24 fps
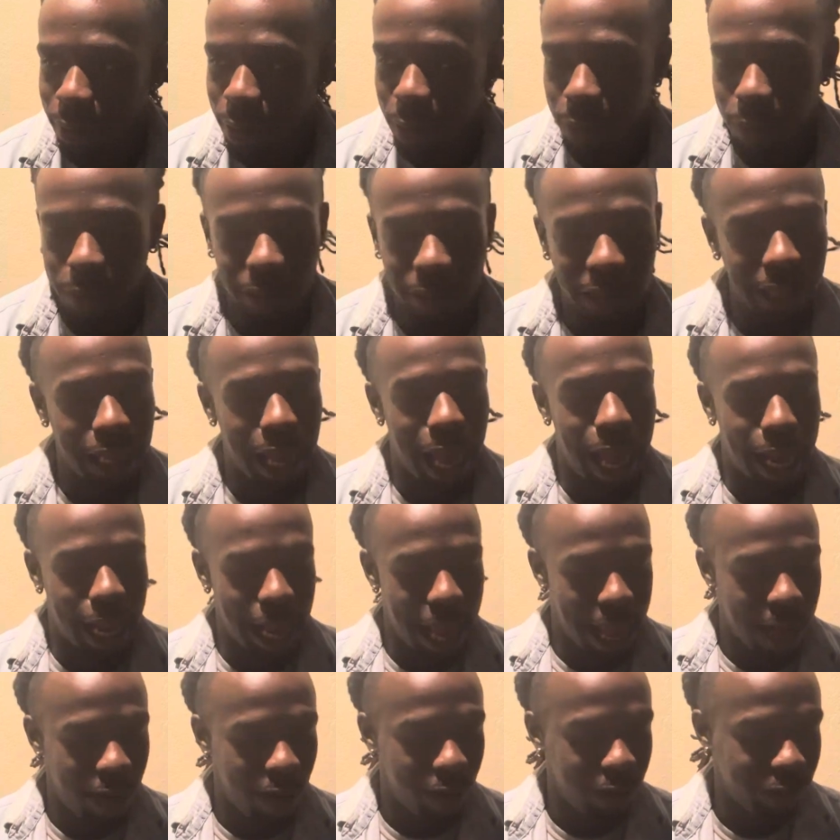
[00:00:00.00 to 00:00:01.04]
I didn't
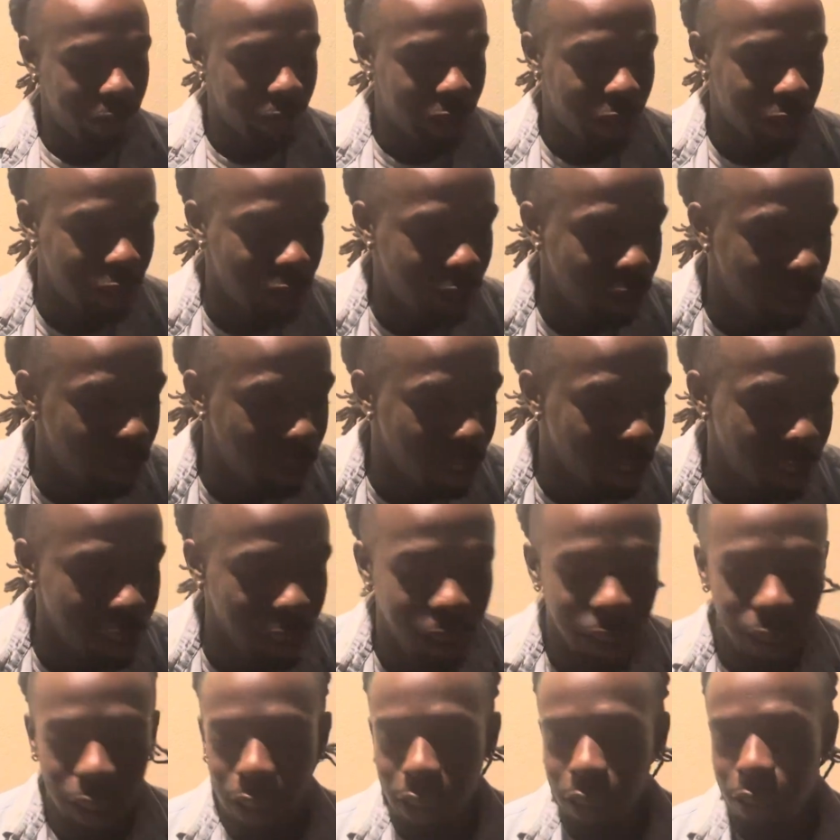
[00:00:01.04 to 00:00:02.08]
have no security
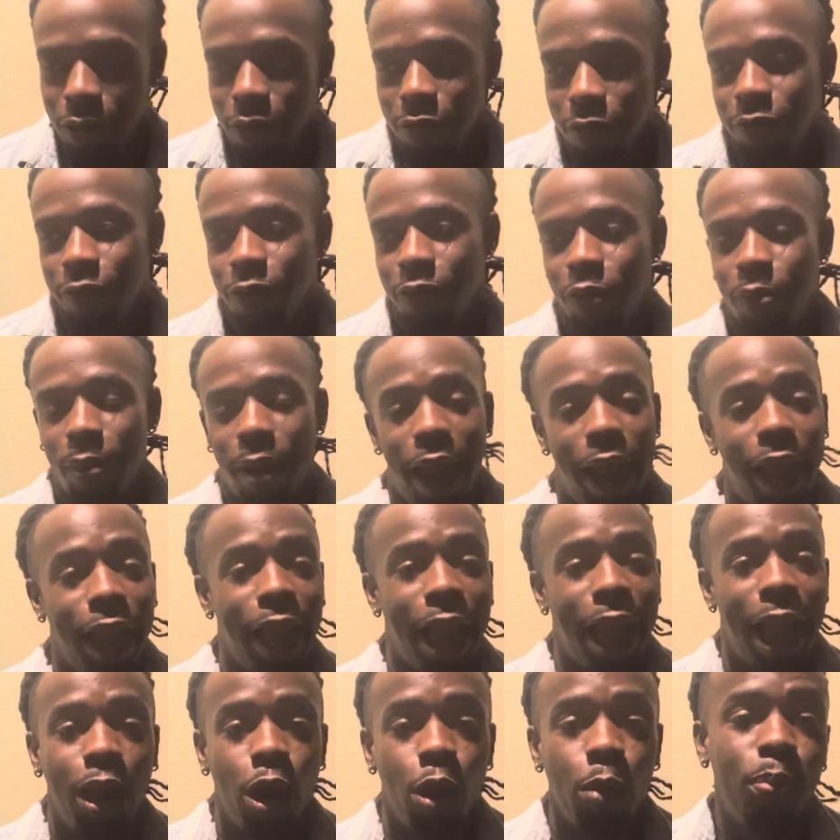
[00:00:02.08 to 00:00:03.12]
for him. I ain't
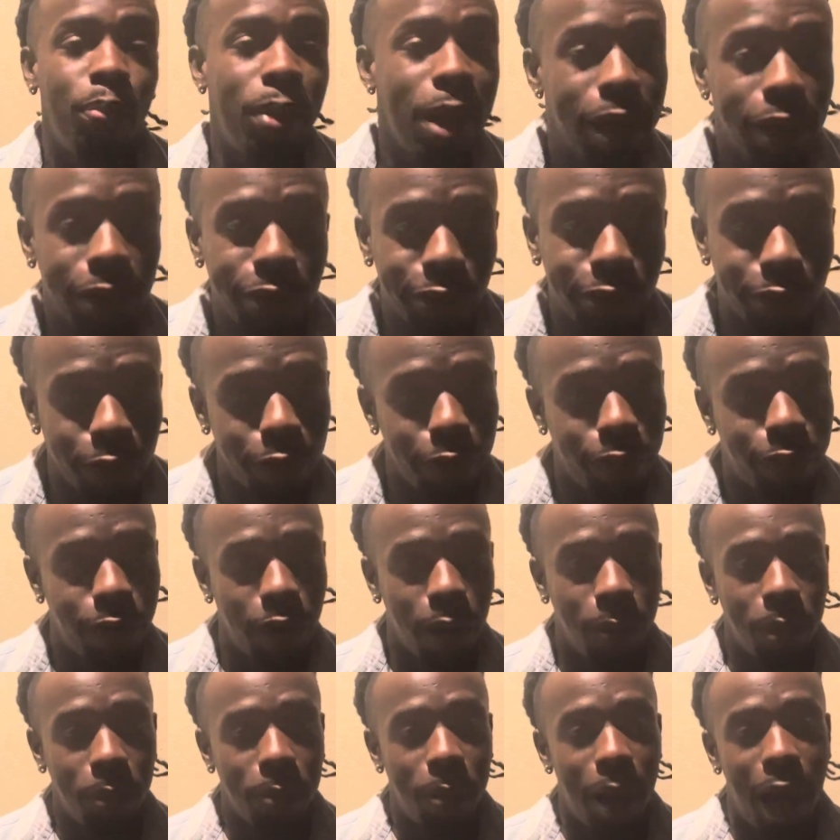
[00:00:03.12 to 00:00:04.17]
had no pedestal
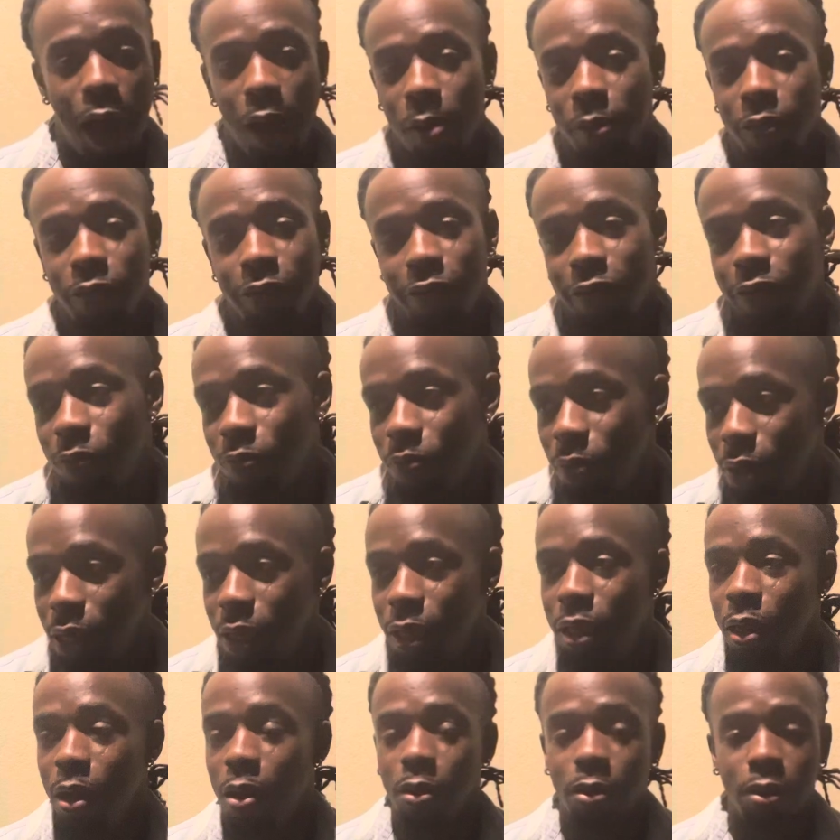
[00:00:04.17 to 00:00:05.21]
from him. I was just a
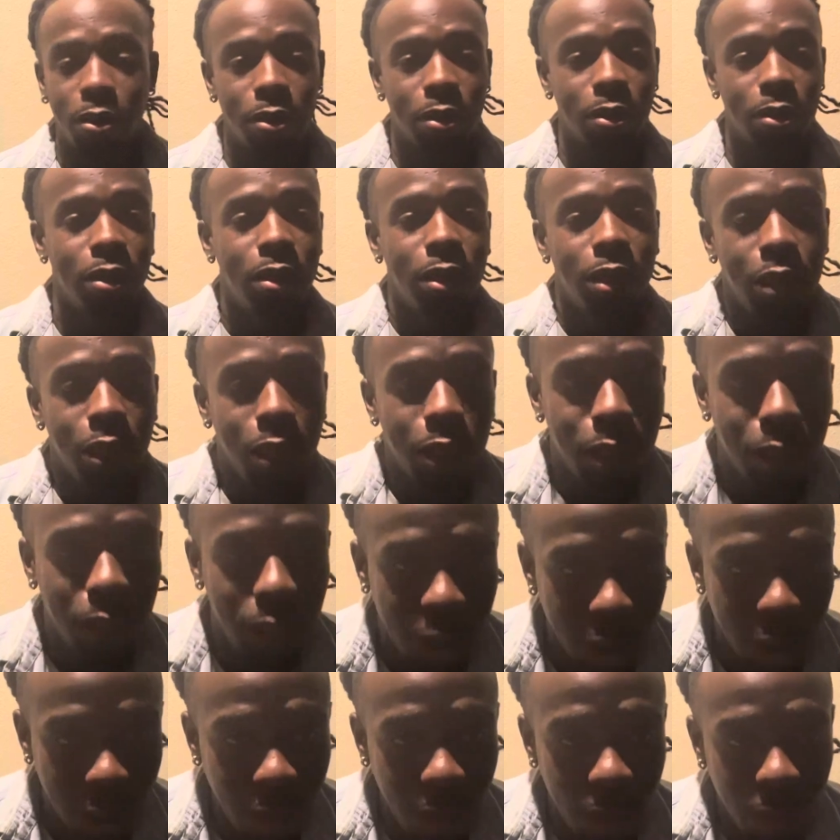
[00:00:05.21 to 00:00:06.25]
mediocre
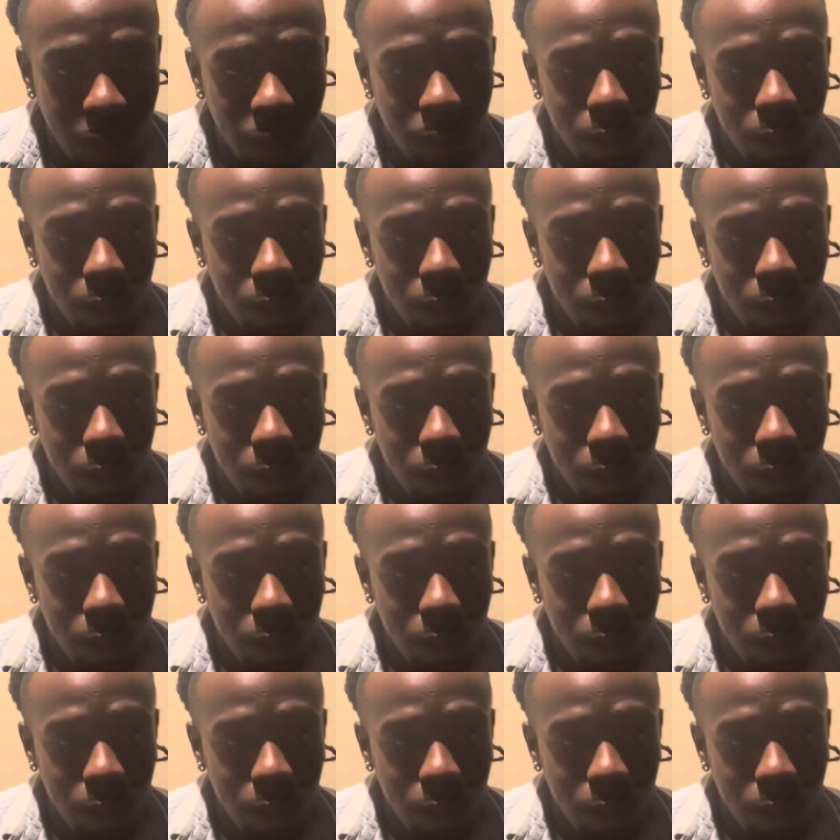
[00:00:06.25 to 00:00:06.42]
dude.